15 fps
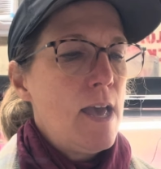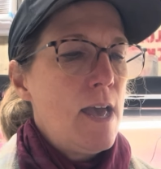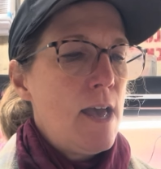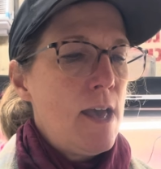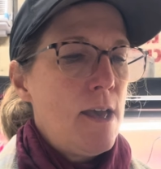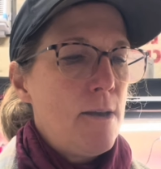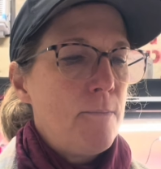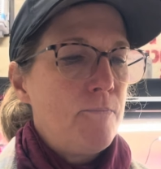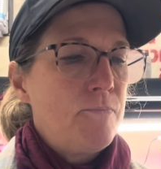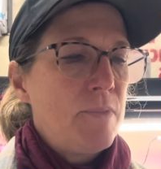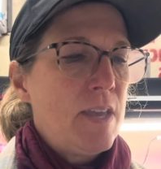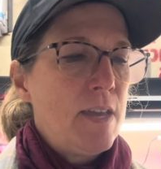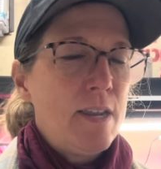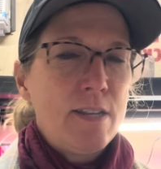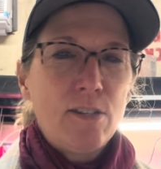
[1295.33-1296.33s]

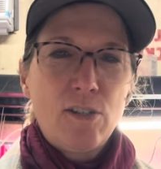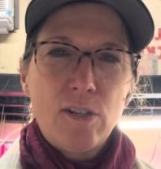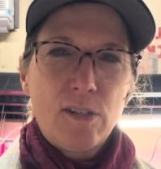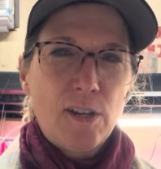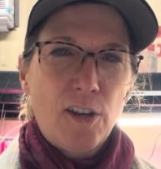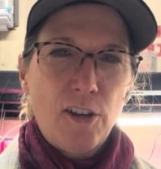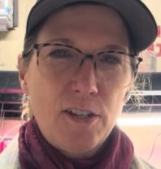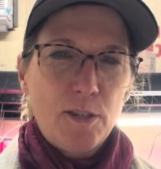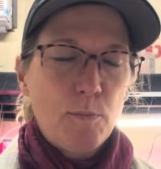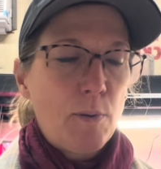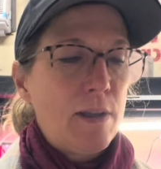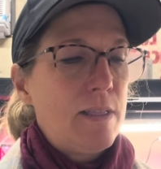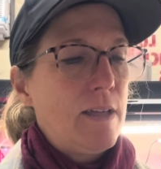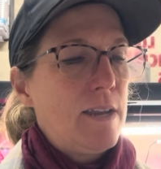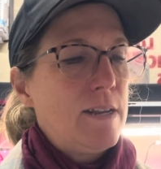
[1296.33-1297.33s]
It is just a good
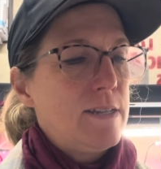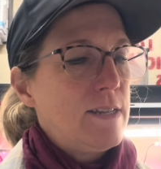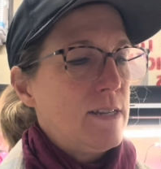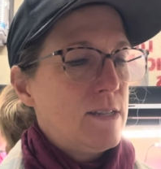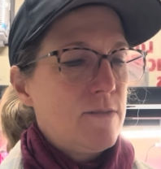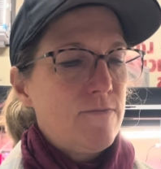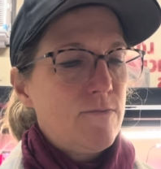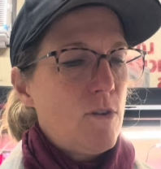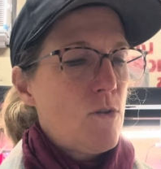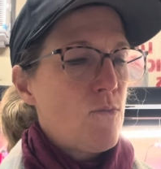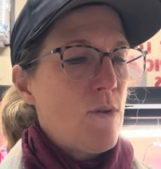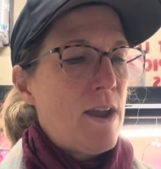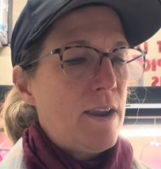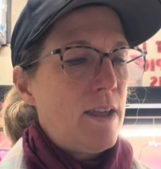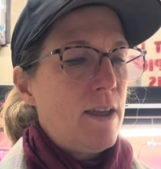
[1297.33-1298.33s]
spring lettuce. It's
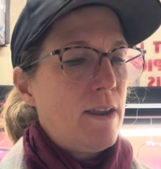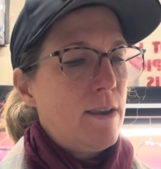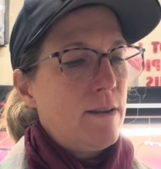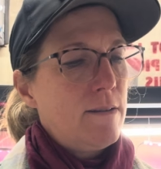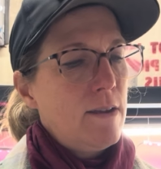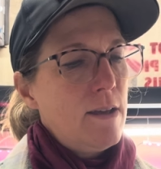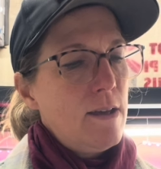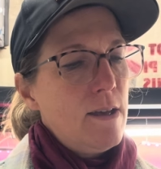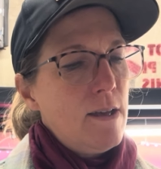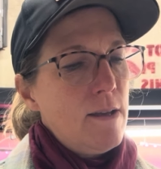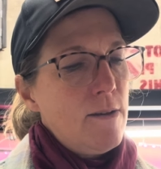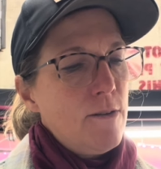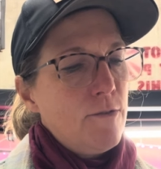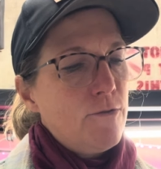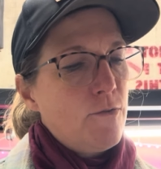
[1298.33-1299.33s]
ready in
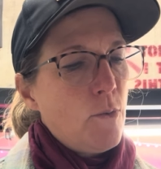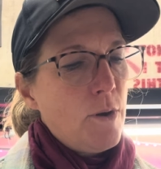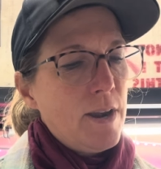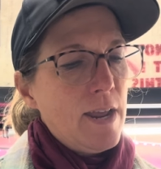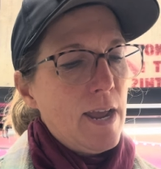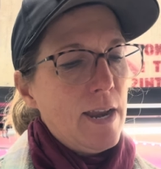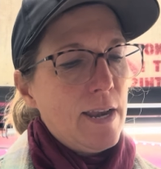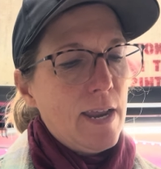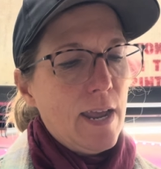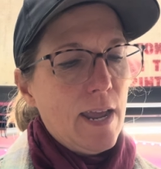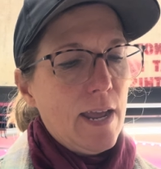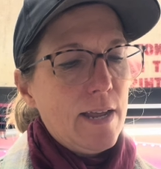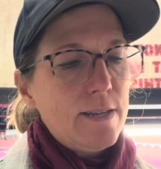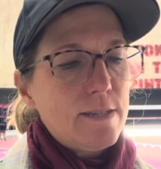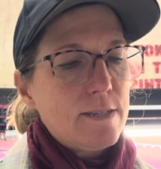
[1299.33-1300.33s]
48
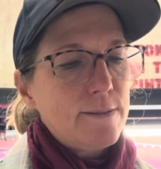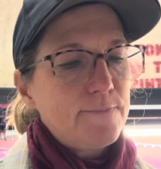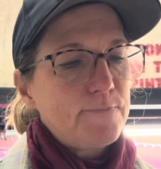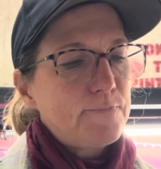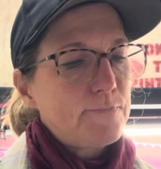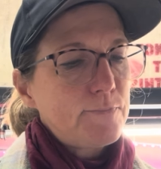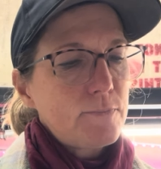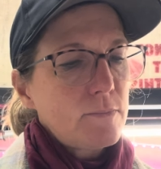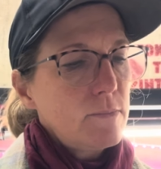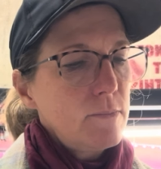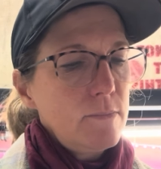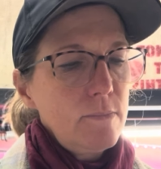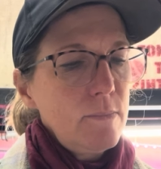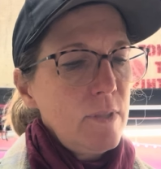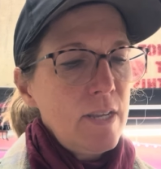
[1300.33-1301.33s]
days.
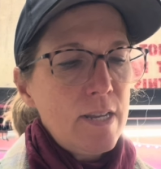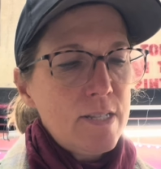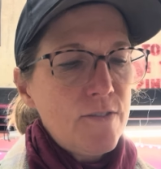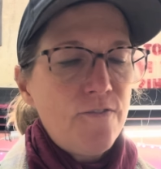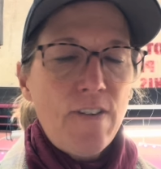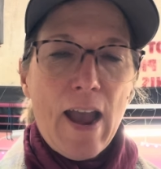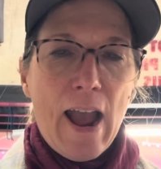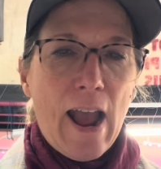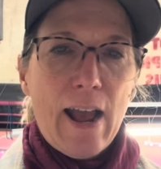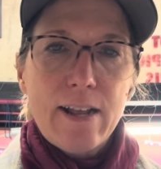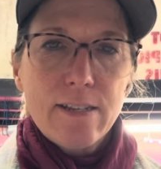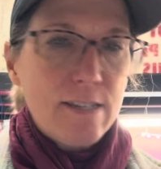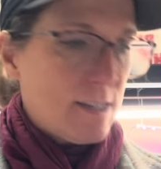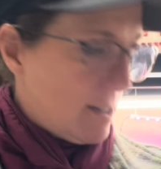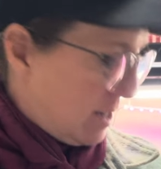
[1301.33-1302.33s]
It's
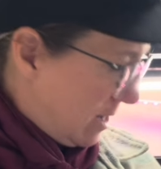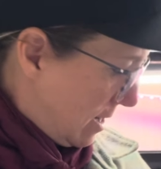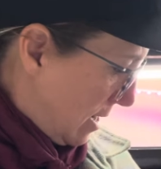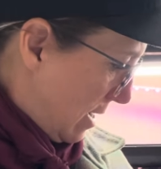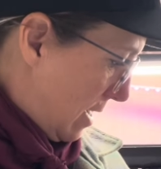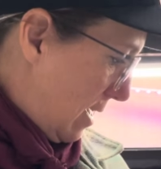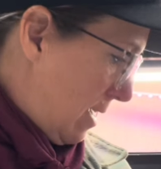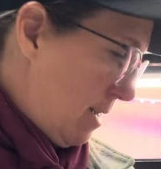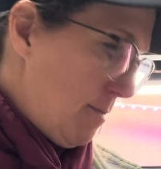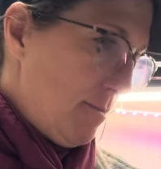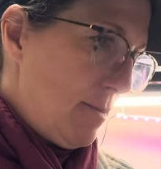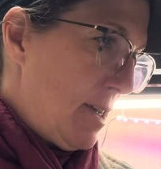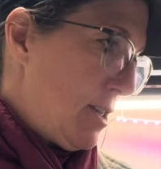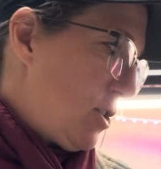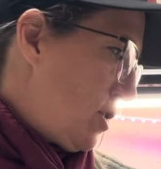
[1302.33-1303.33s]
fast.
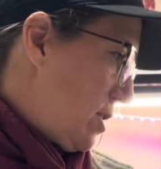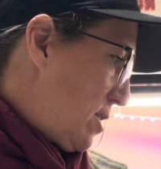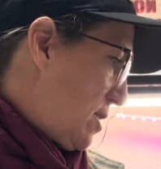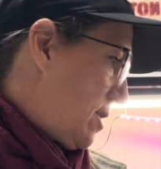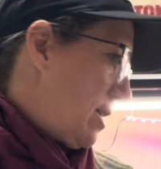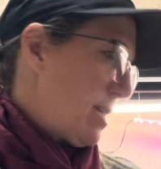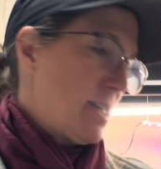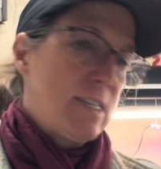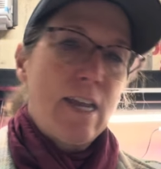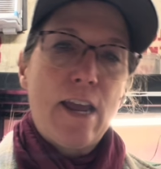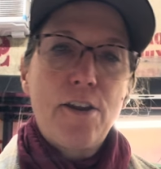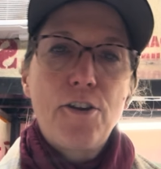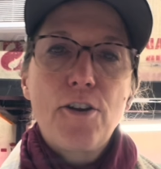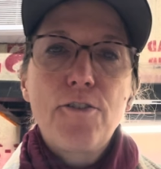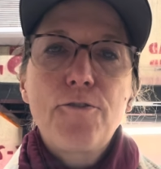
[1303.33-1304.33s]
It's just a
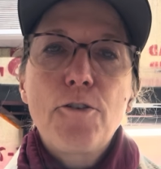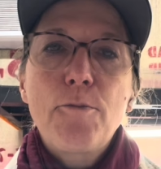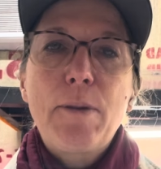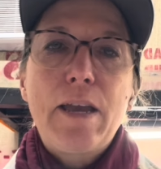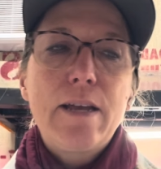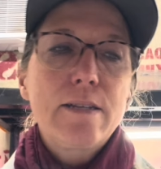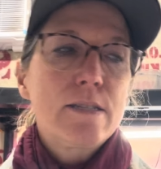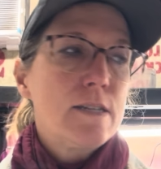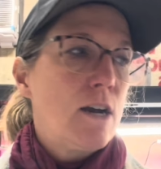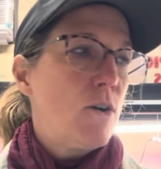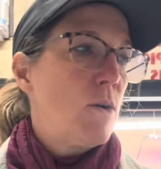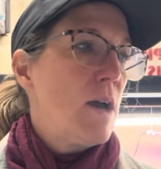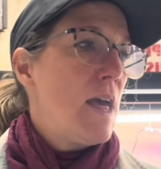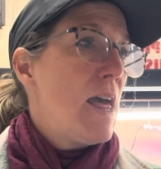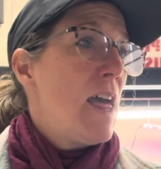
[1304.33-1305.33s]
standard for me. So
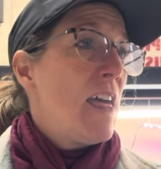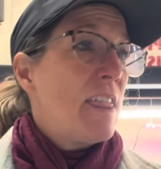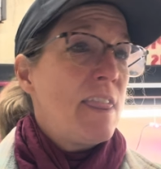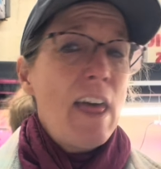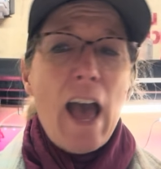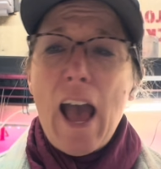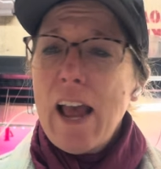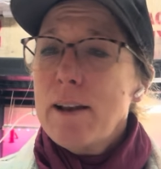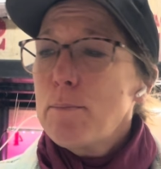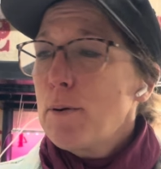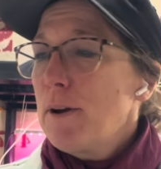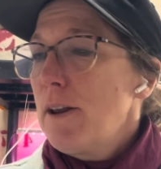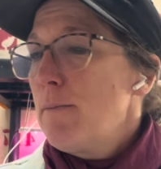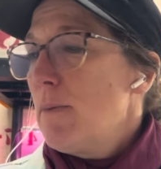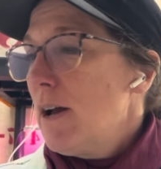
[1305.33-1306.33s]
that
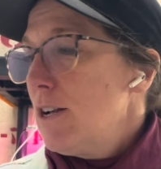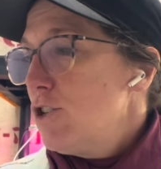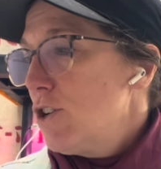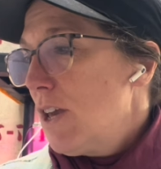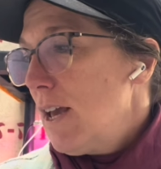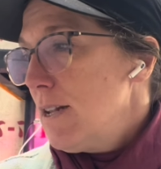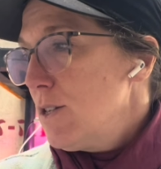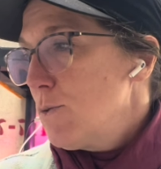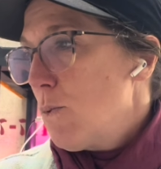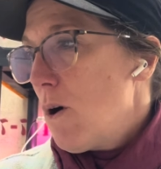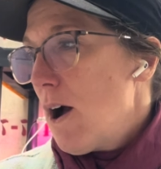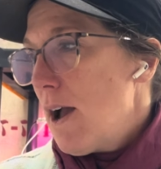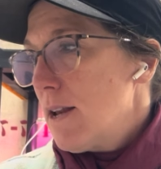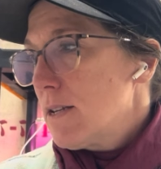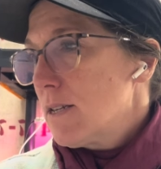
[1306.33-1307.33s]
pretty much gets
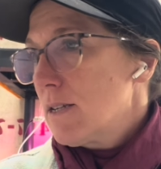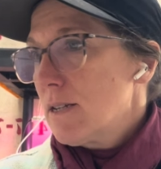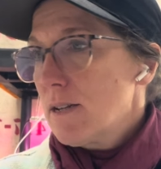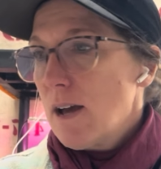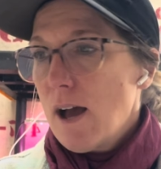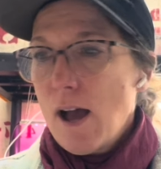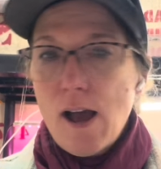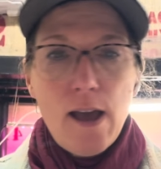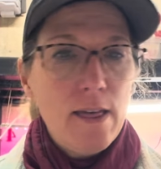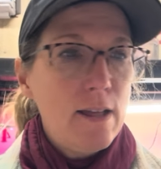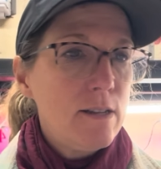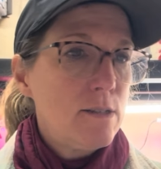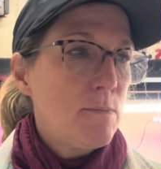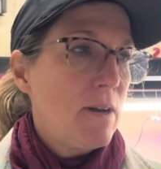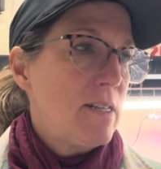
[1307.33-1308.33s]

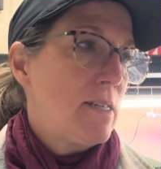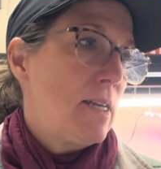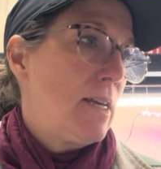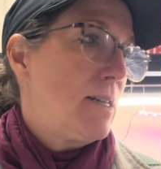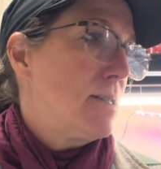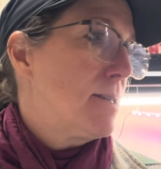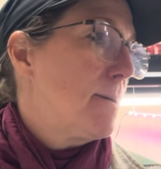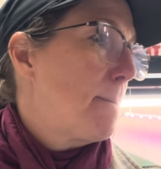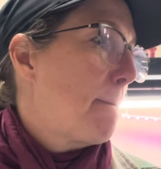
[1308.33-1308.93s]
that's my seeds.